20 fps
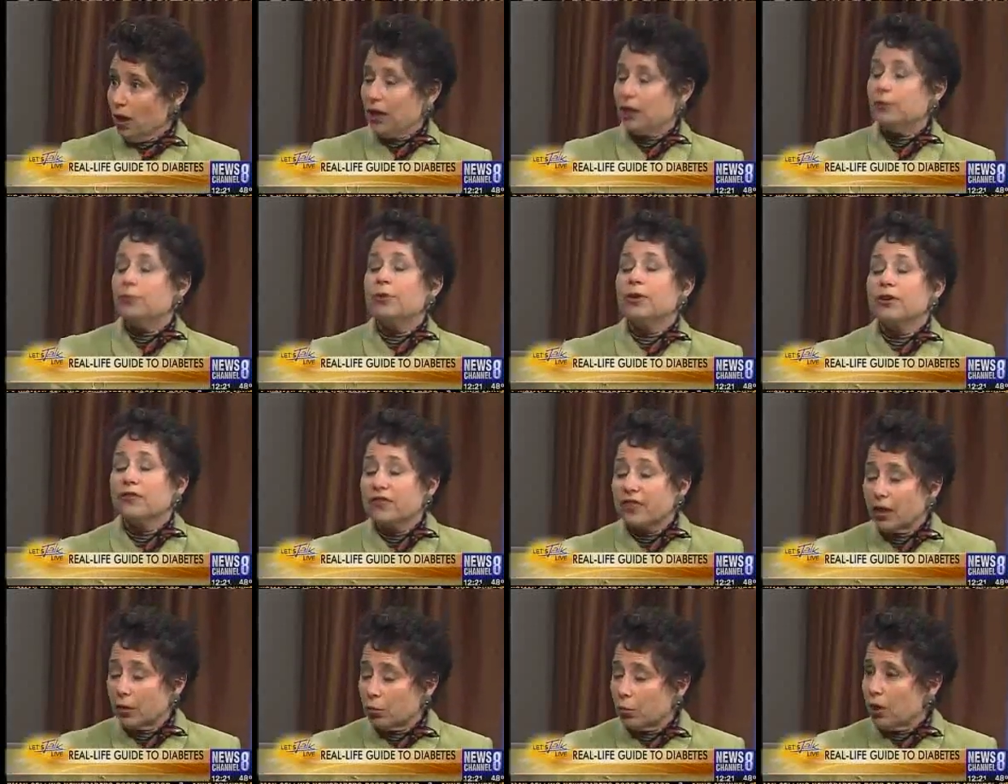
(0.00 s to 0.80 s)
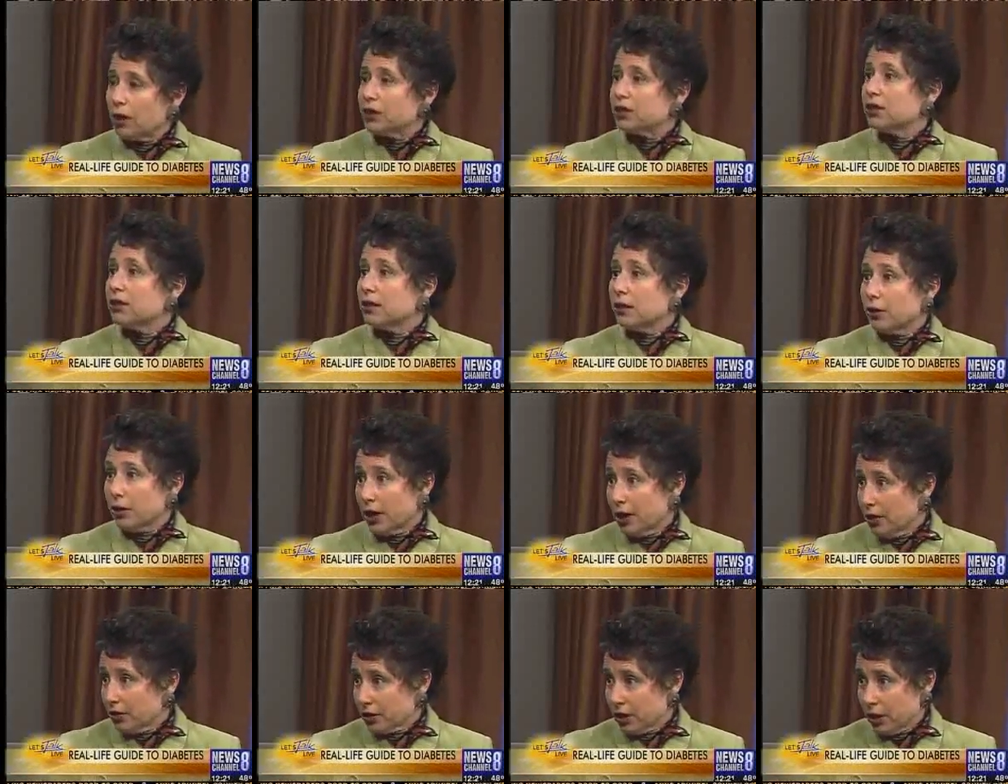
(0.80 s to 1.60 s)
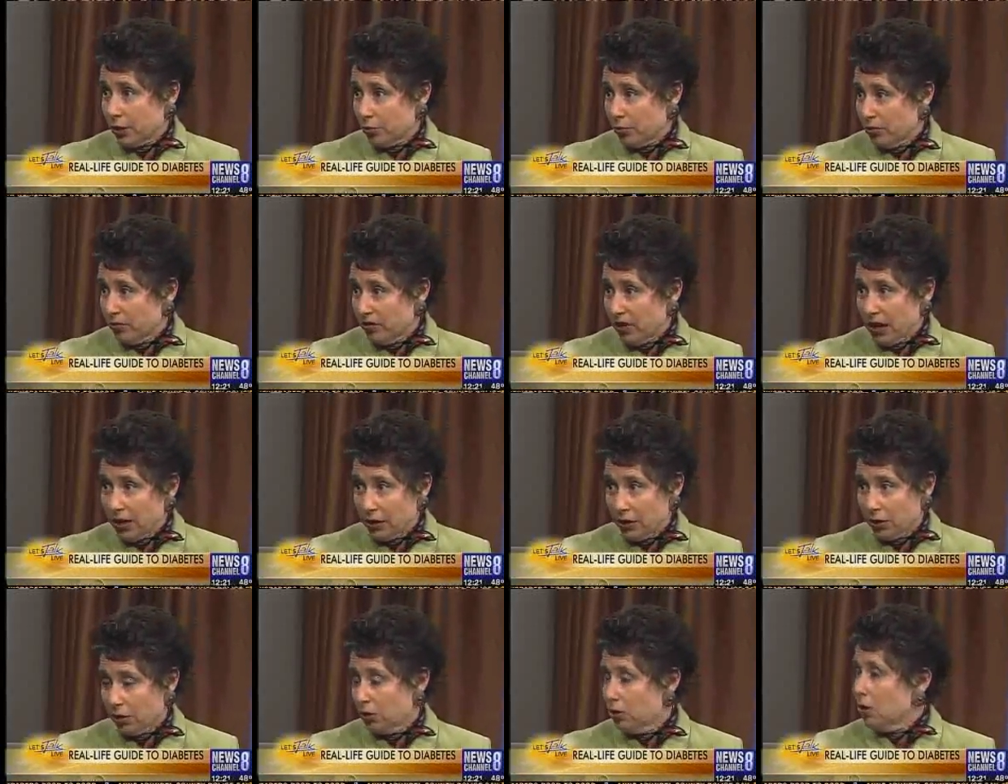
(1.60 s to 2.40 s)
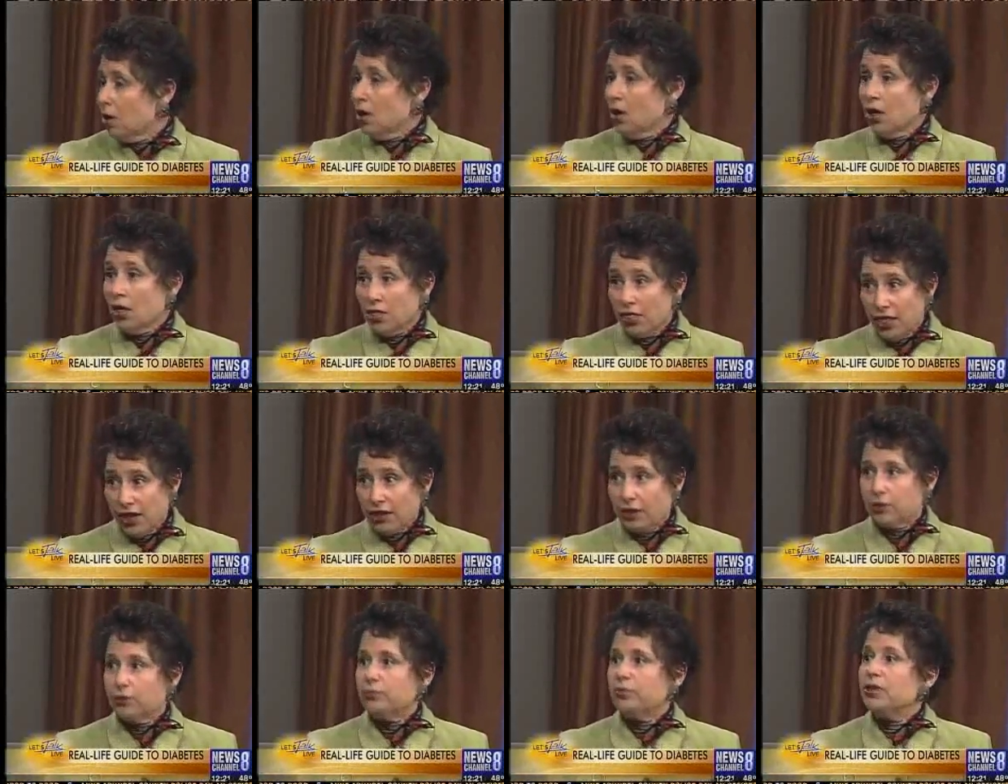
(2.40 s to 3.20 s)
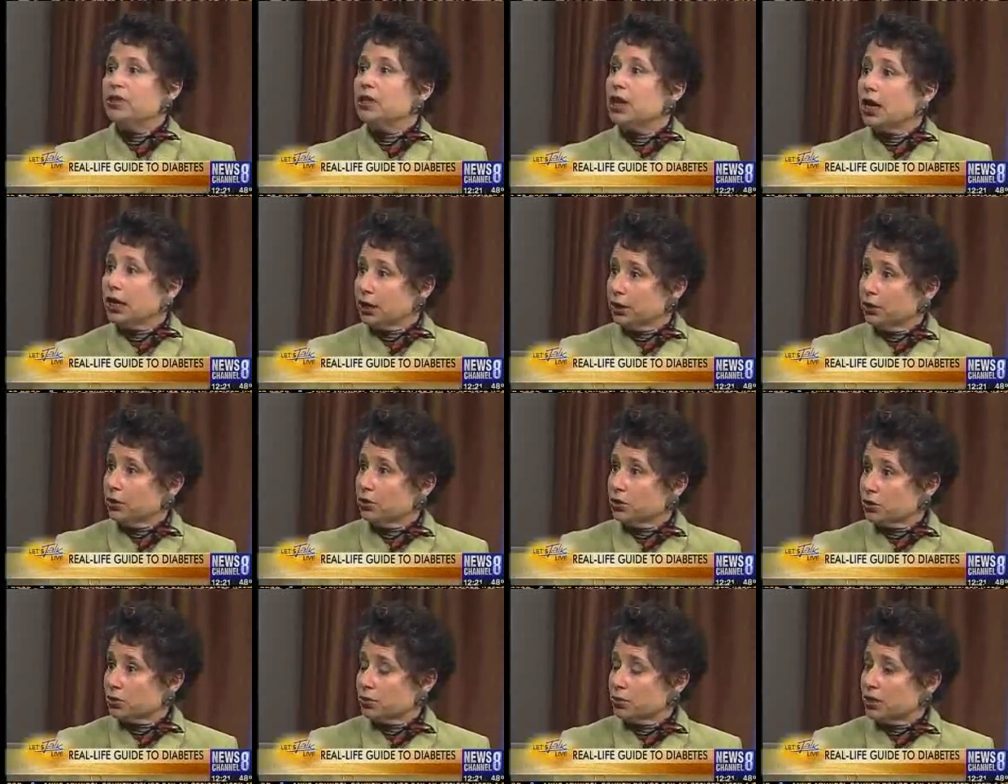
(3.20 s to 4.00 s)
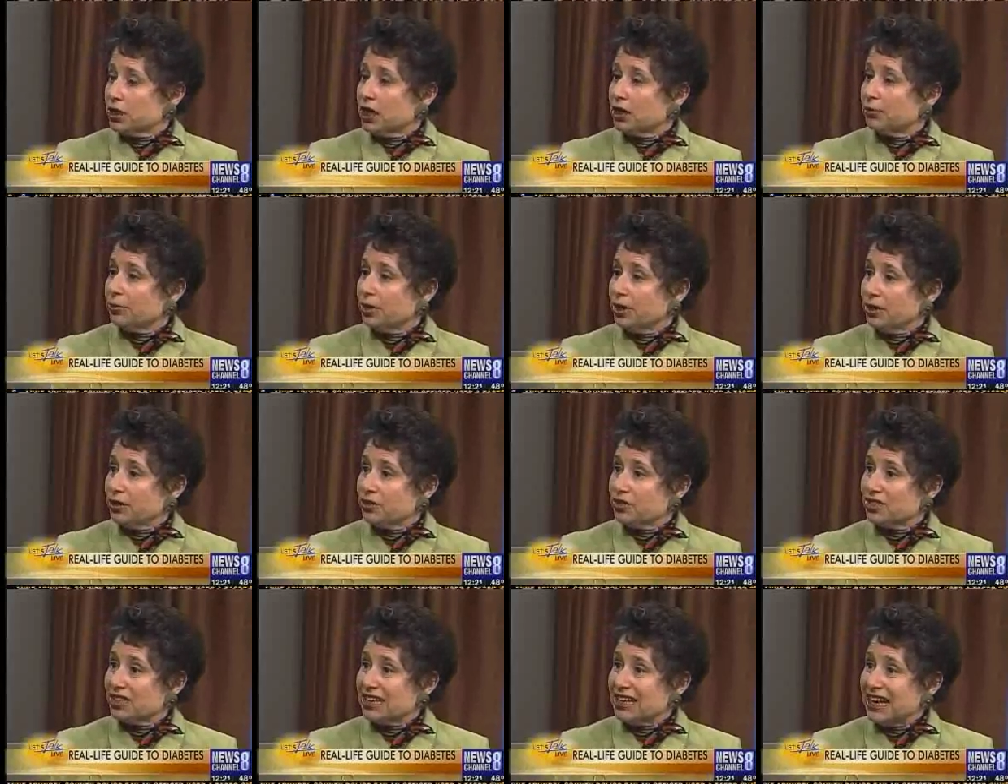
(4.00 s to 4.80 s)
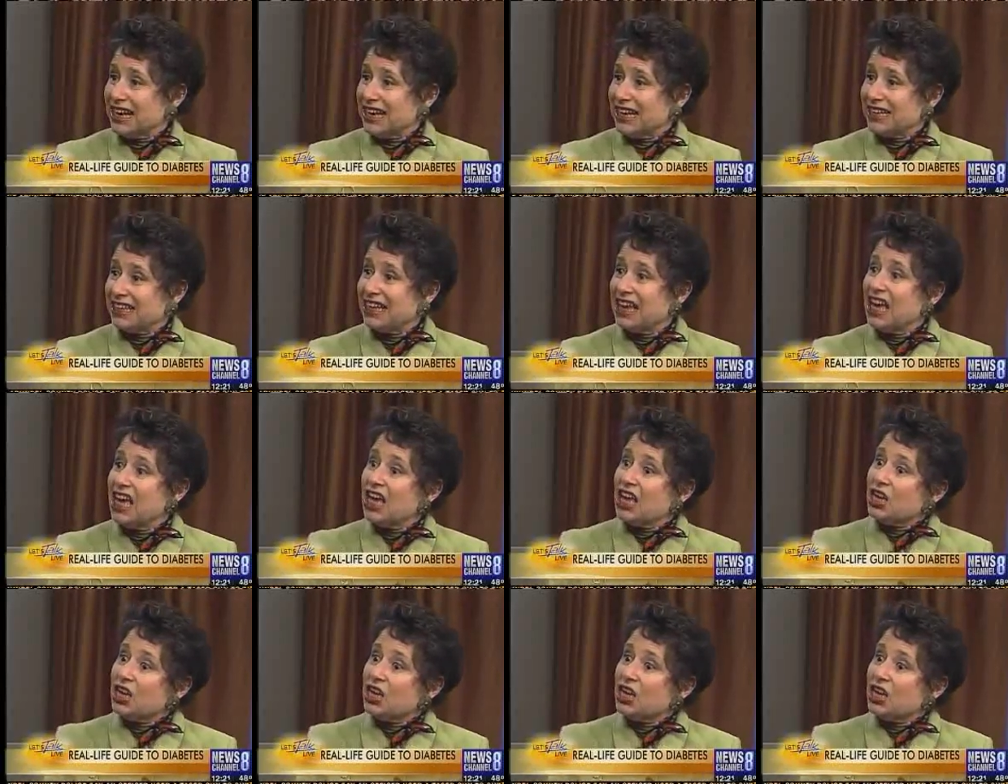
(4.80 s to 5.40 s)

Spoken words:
Right, but if they went to their healthcare provider, they could be diagnosed with diabetes today.